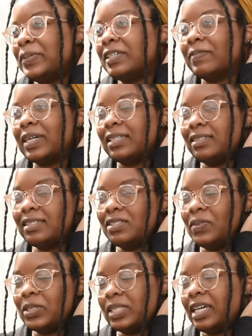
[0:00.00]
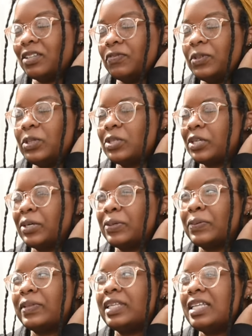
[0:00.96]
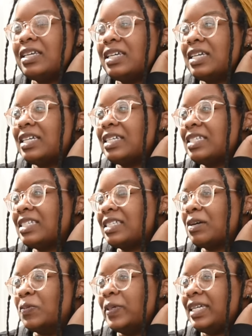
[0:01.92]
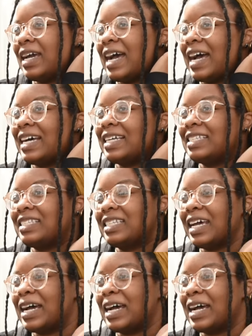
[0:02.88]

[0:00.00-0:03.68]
me and Rodney did this video together a few years ago, is that we asked